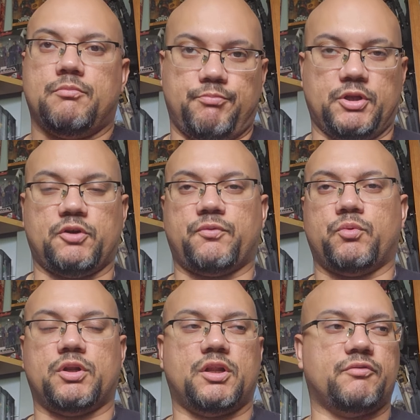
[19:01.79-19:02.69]
Be there for
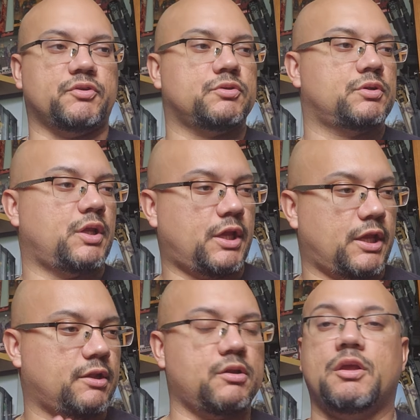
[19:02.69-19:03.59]
one another.
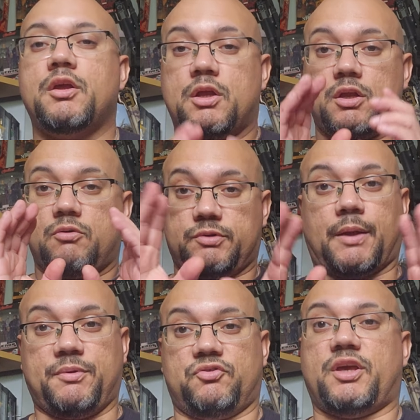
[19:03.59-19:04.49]
And with
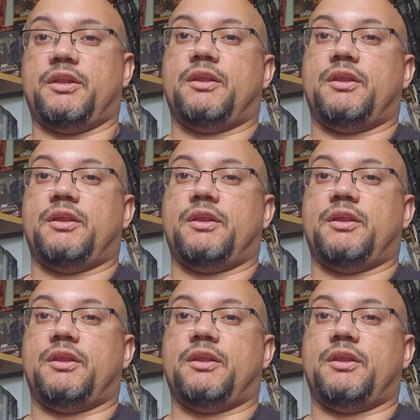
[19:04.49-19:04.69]
that being said,